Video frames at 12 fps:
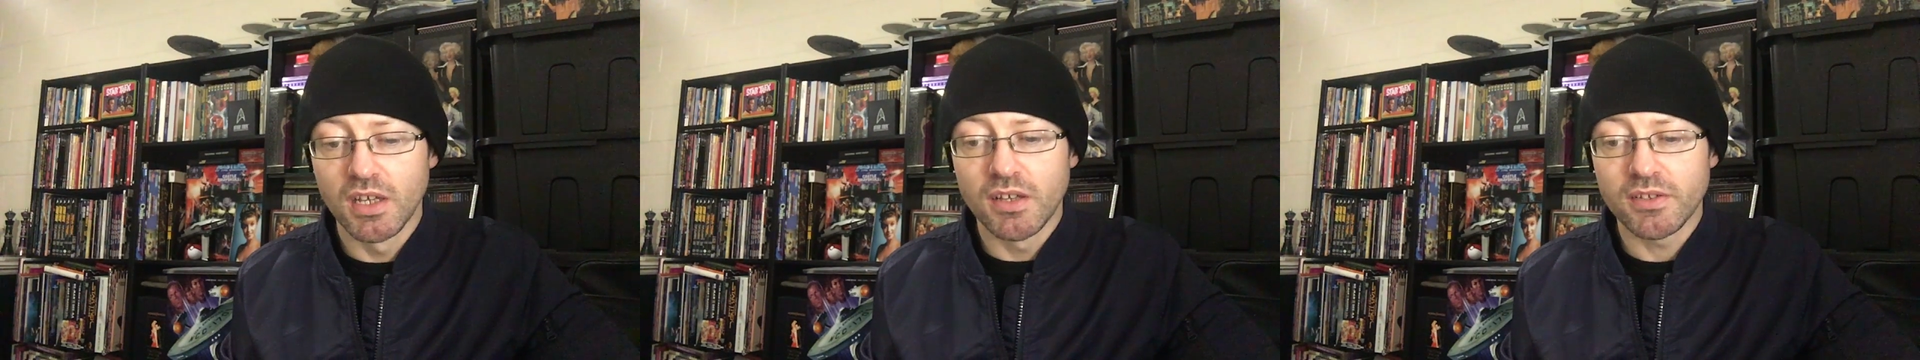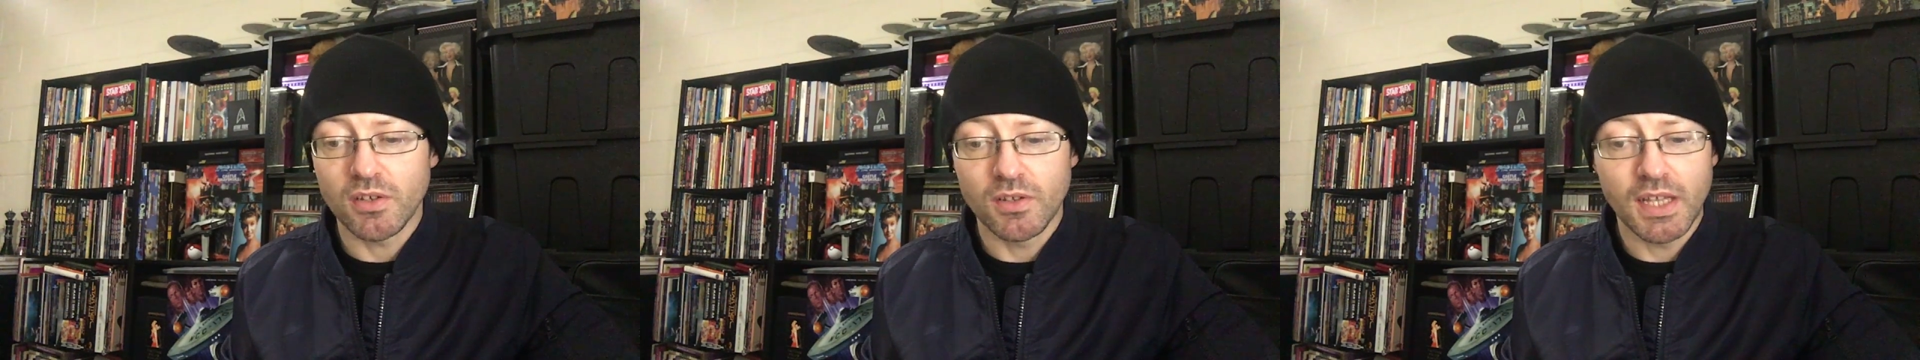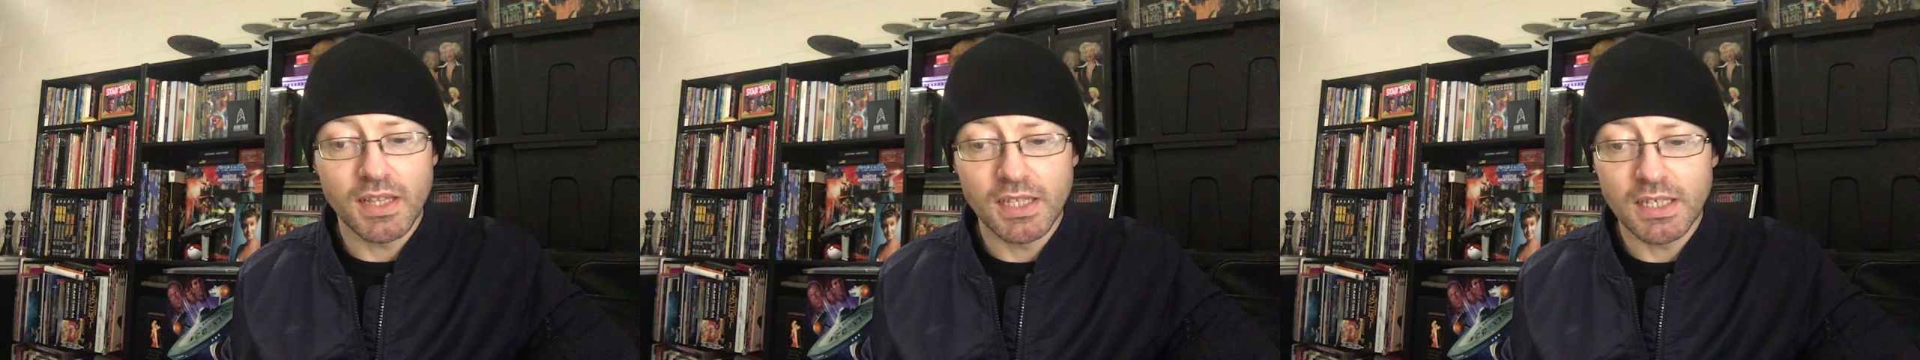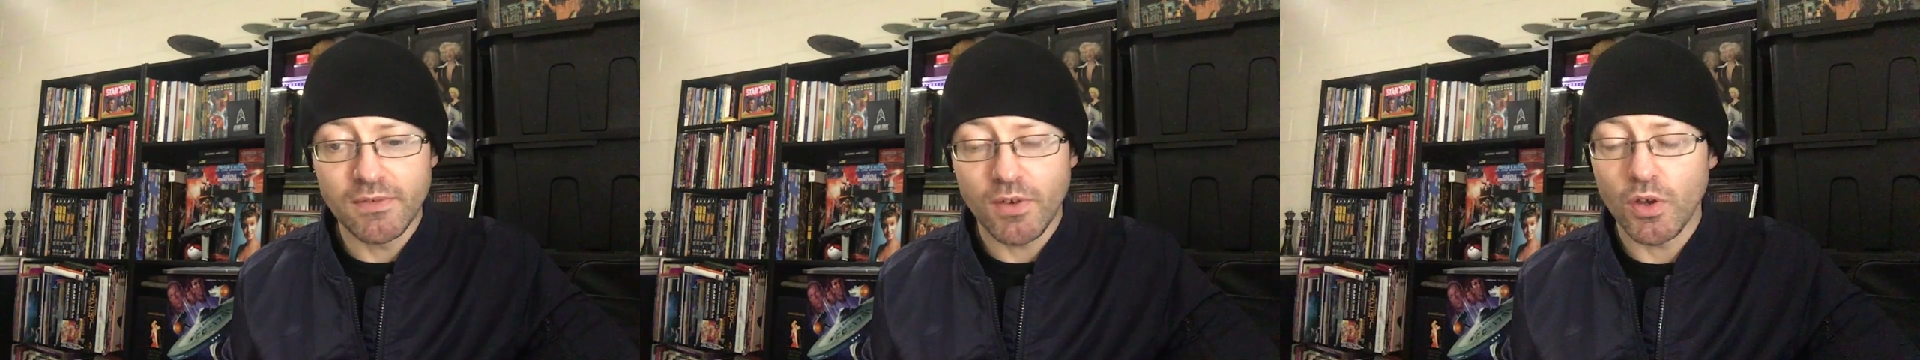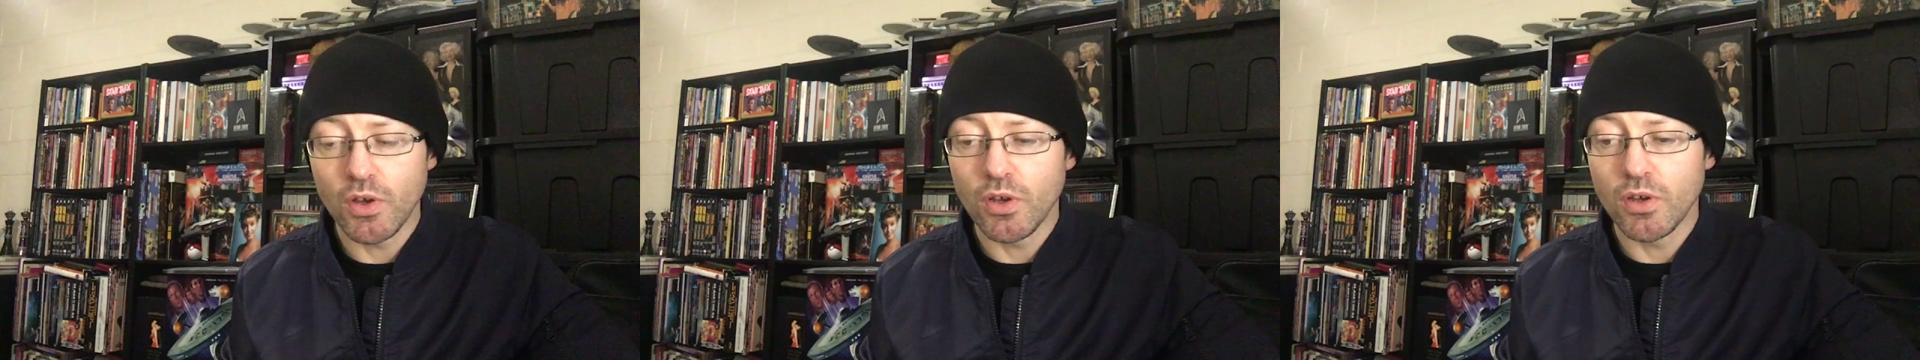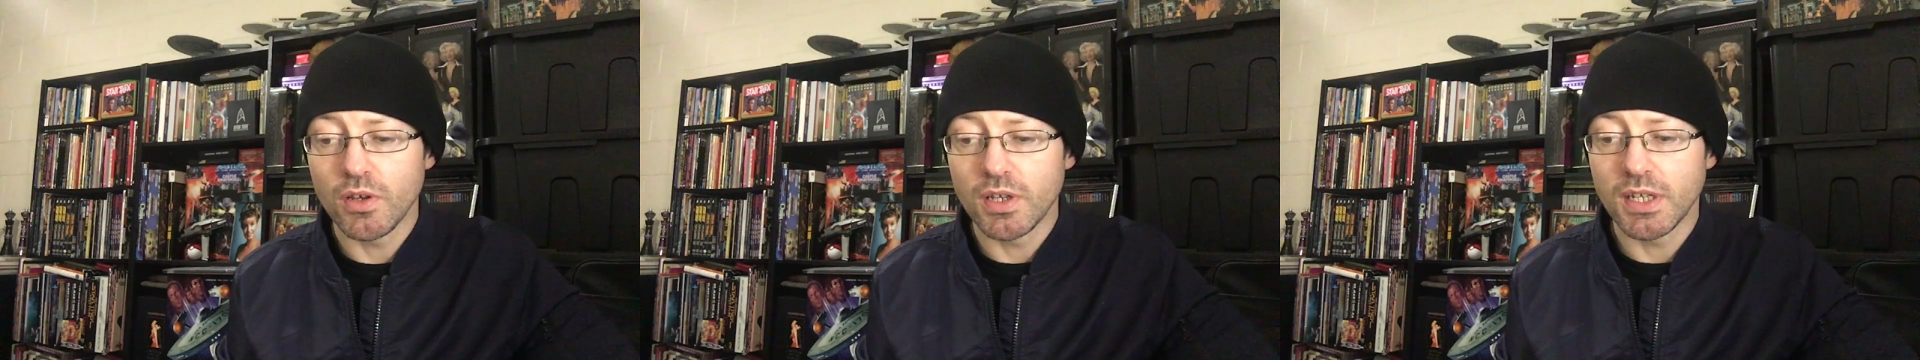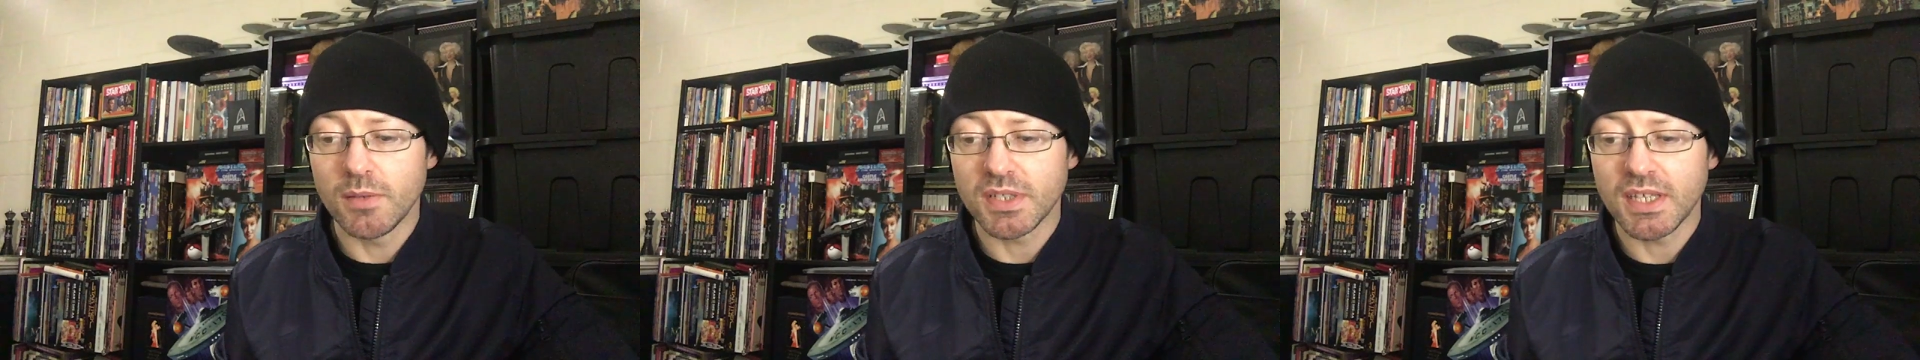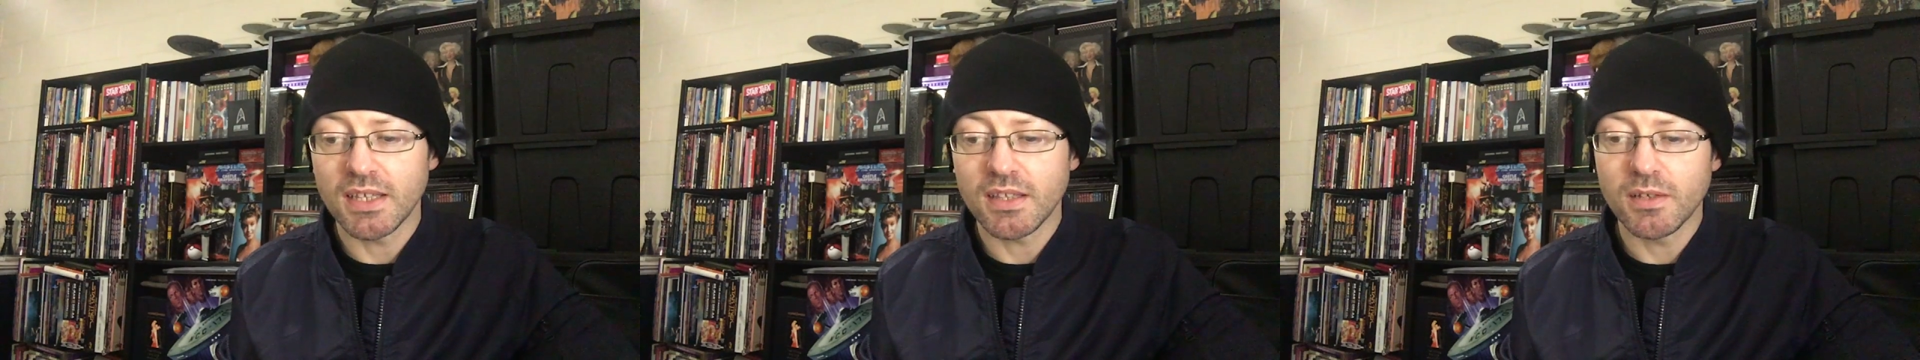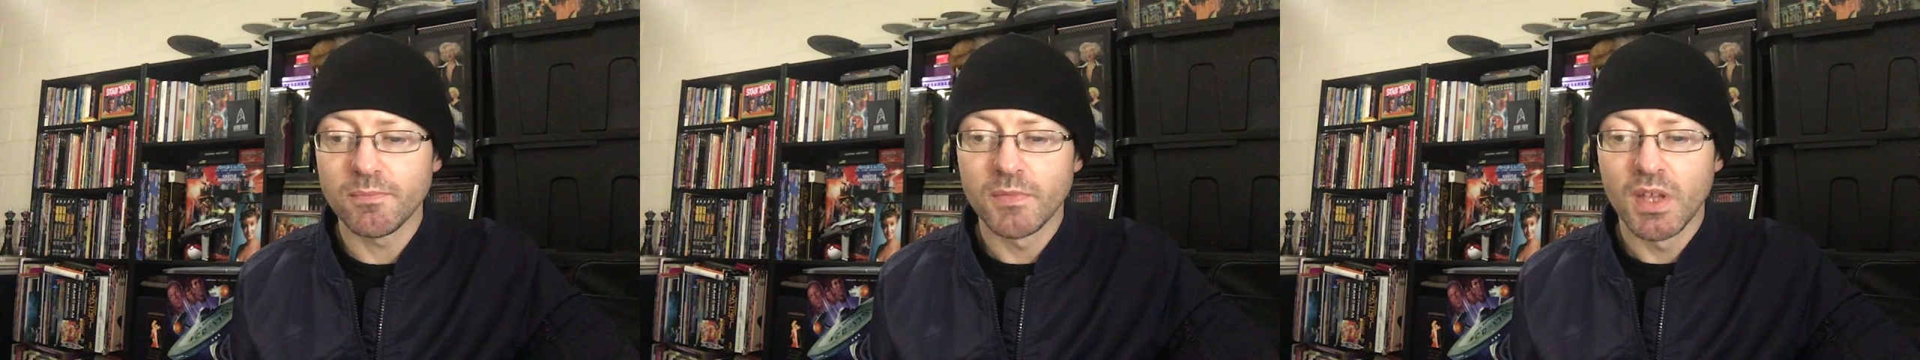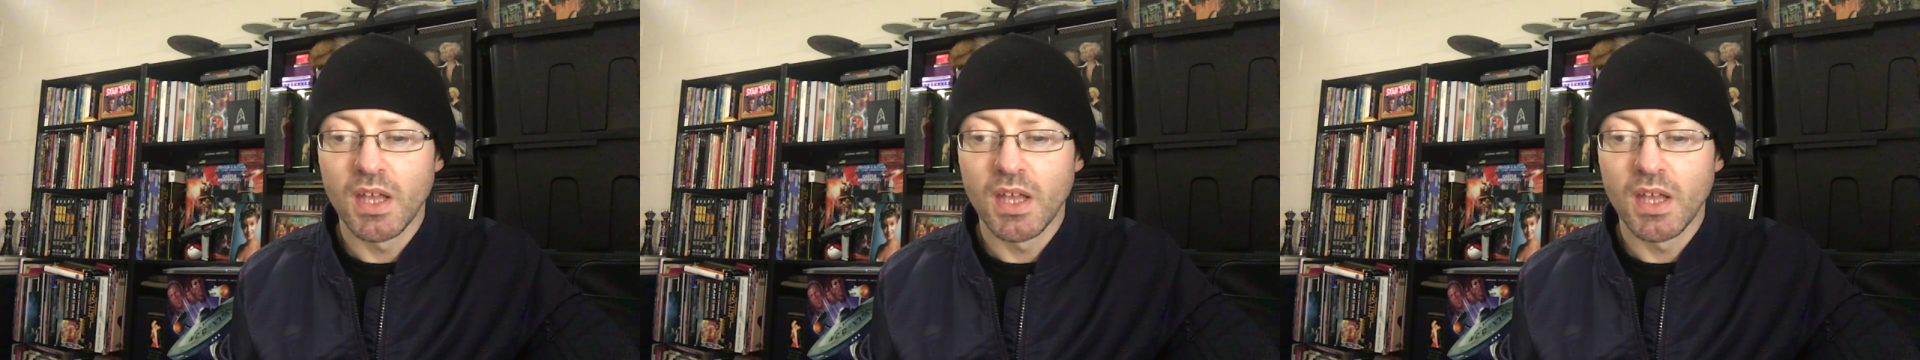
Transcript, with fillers: So they leave her and him together.